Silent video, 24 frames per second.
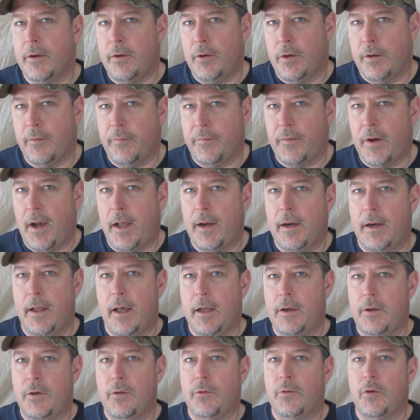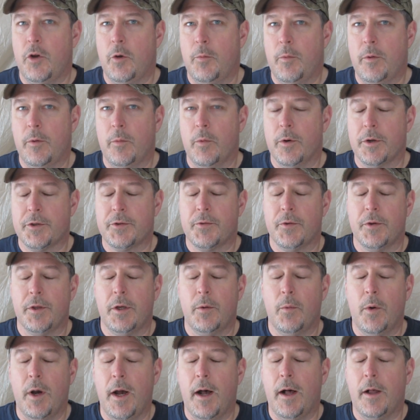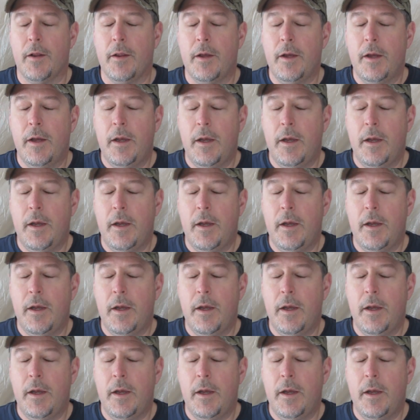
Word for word: You can find it on YouTube. It works really well.